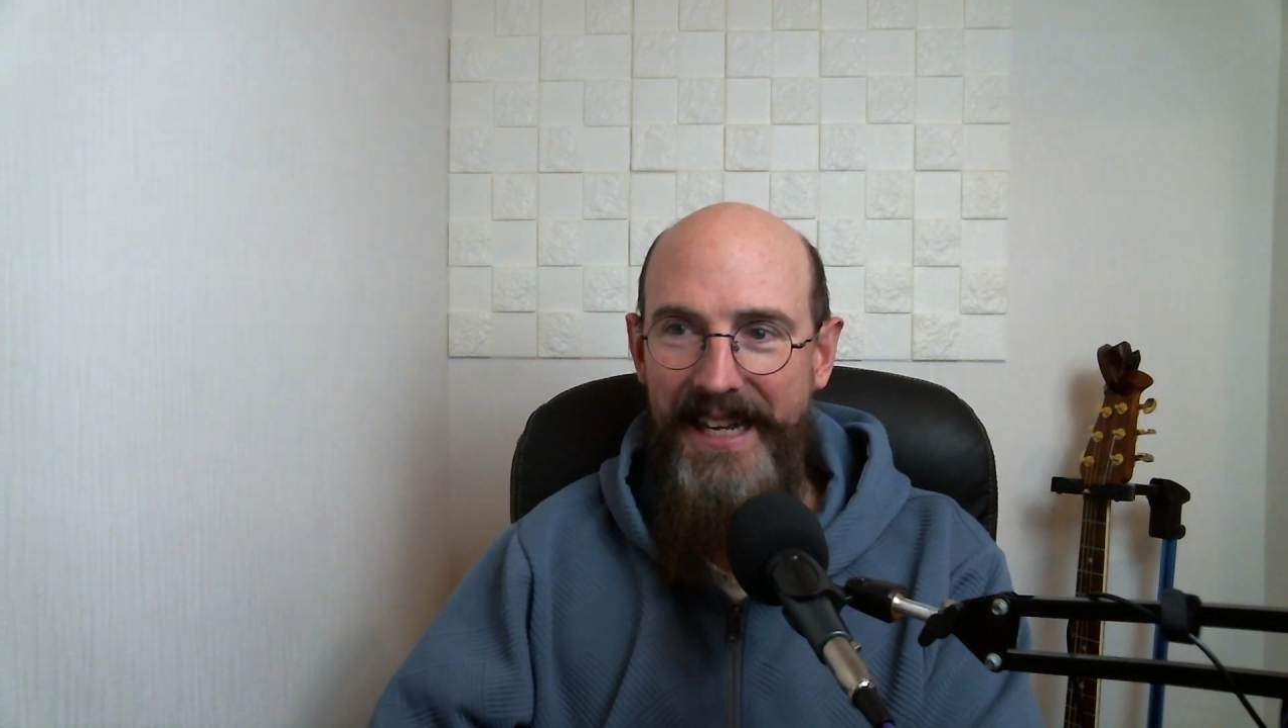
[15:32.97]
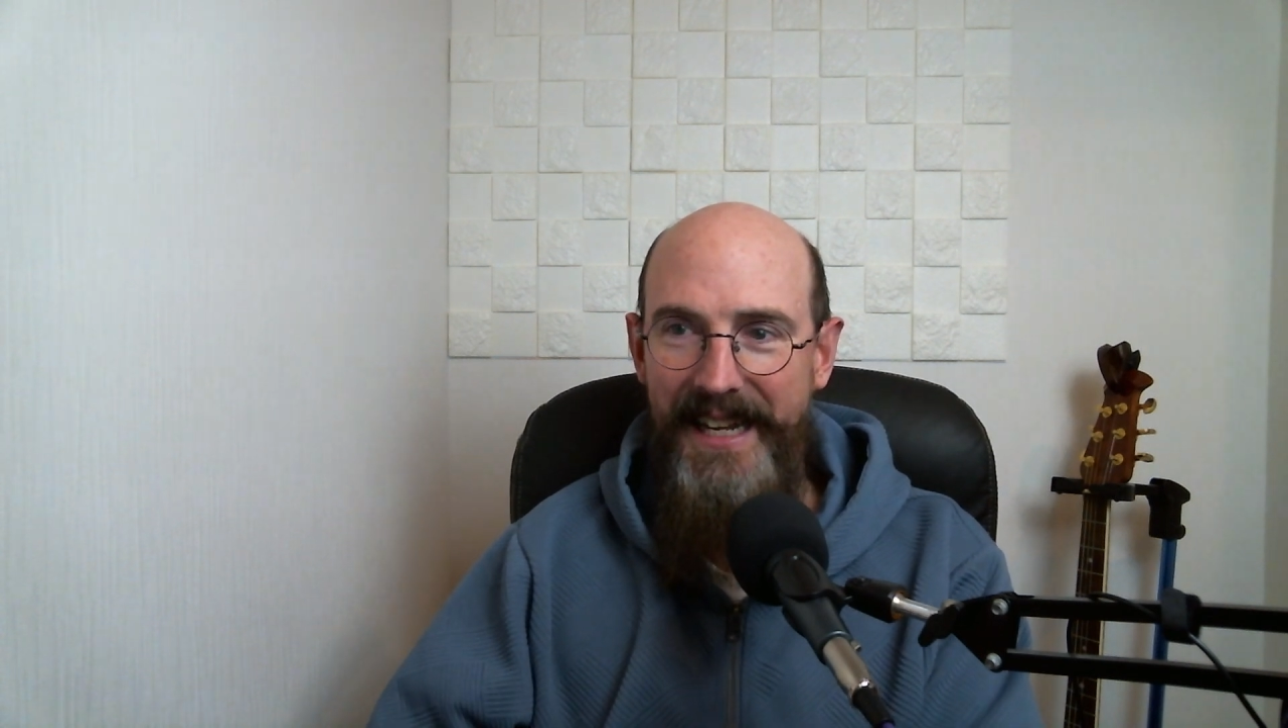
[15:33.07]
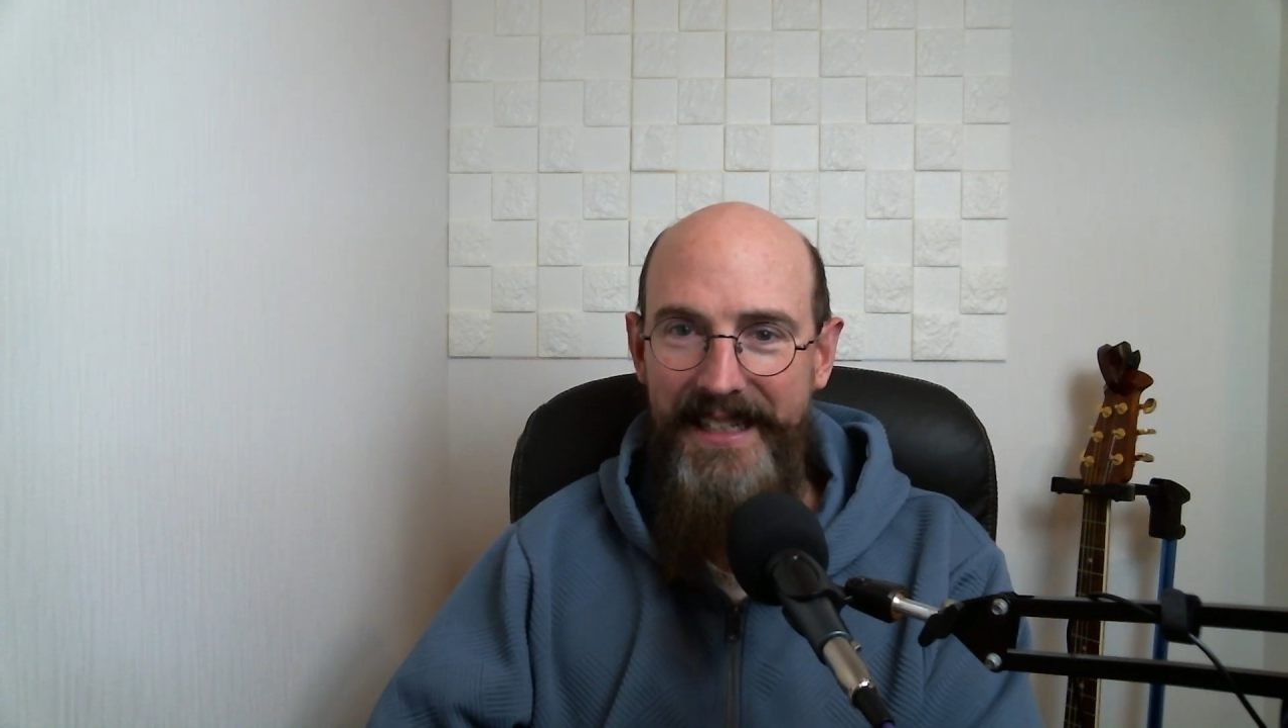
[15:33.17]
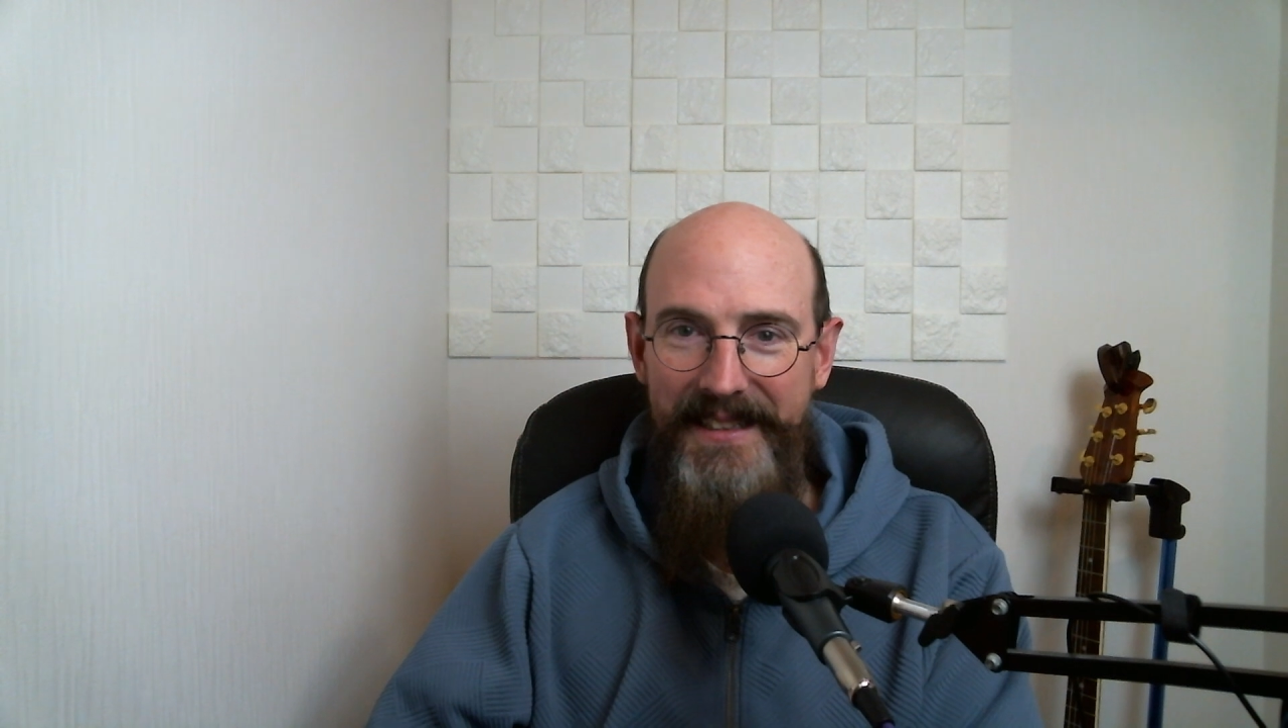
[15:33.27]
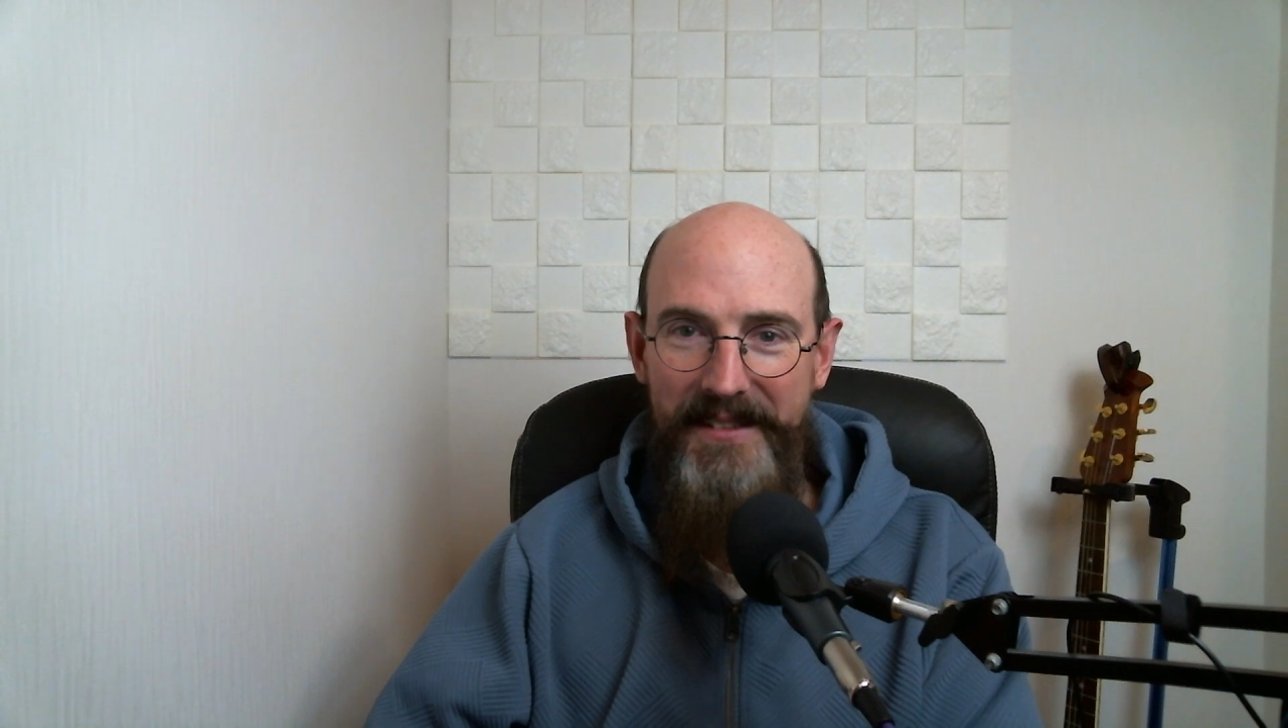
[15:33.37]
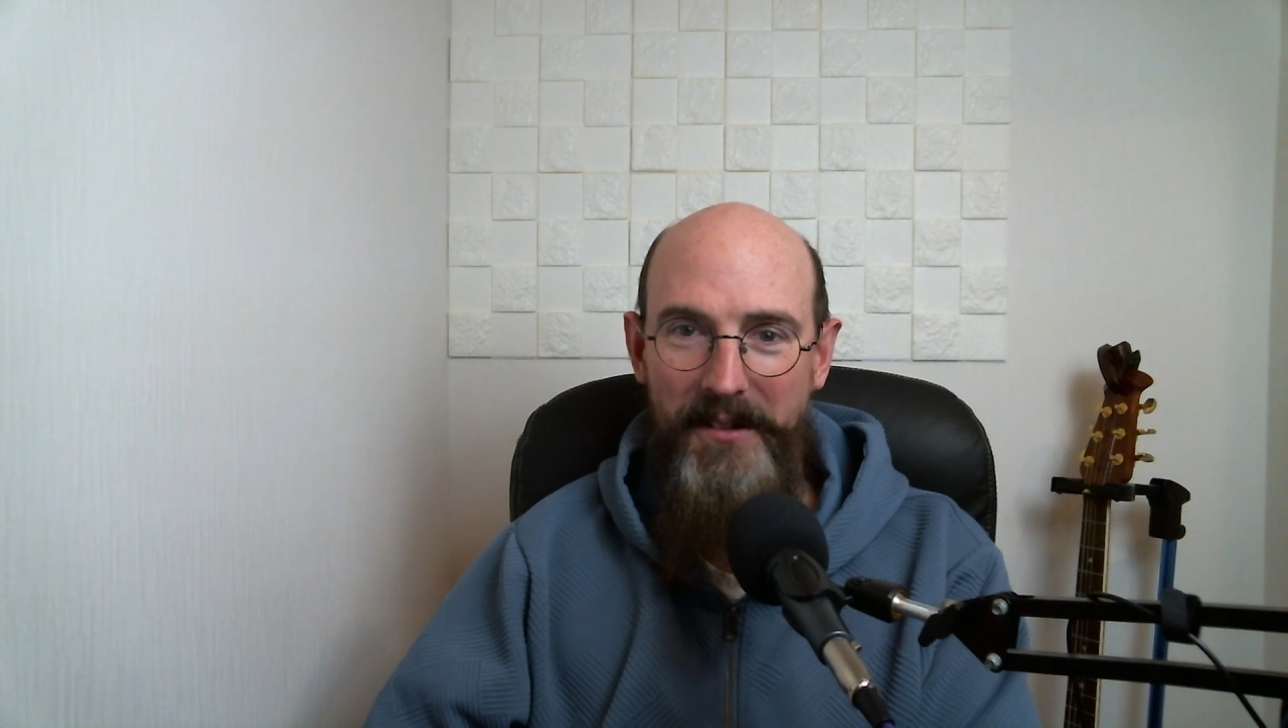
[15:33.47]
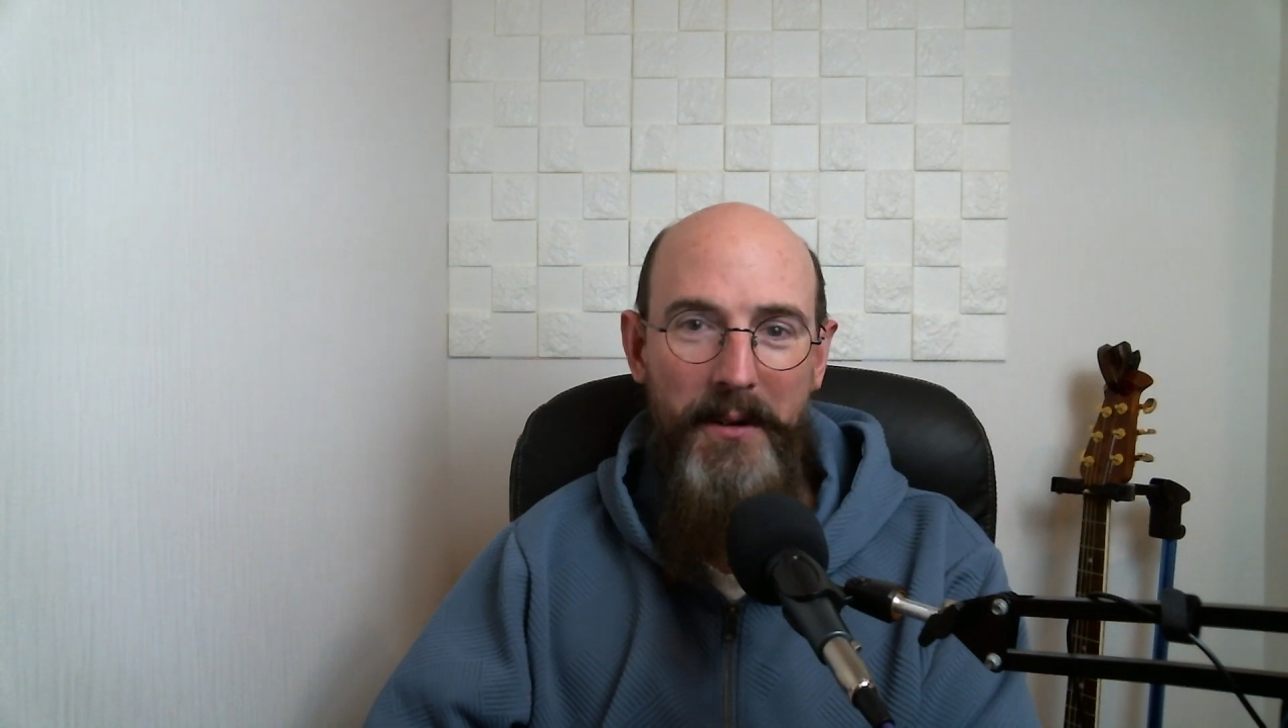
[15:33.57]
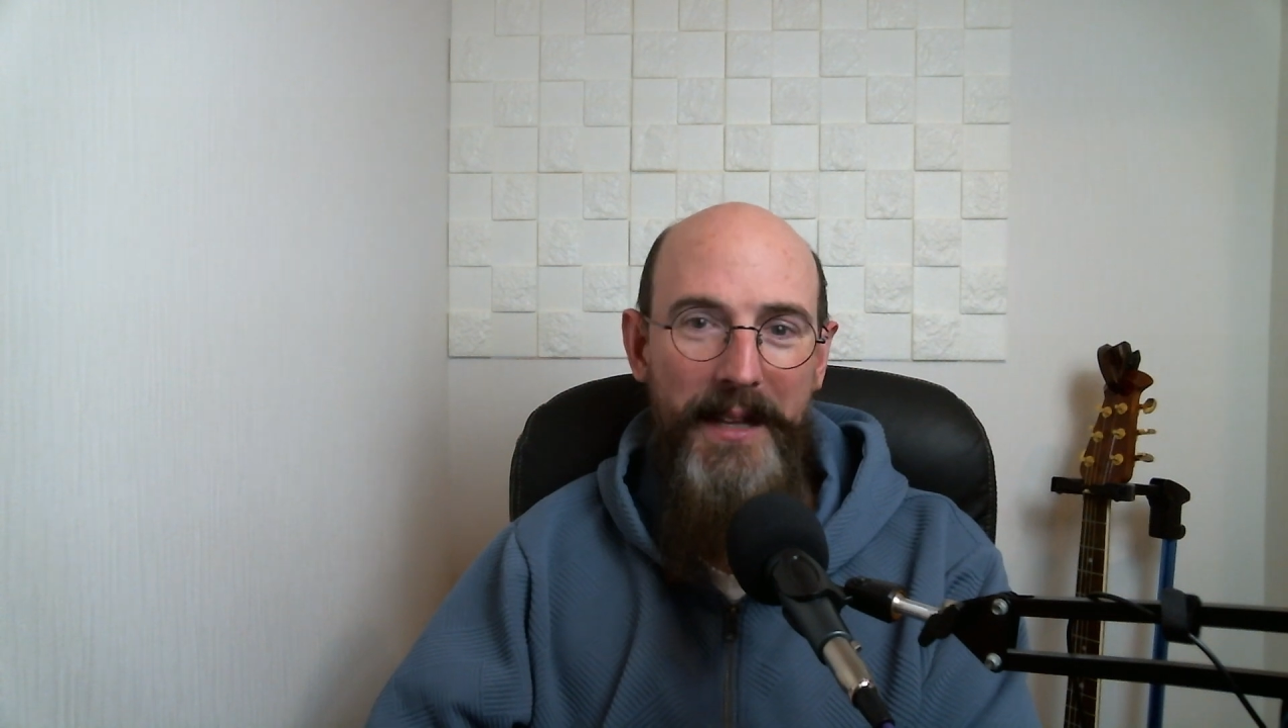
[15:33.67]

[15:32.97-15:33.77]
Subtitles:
and all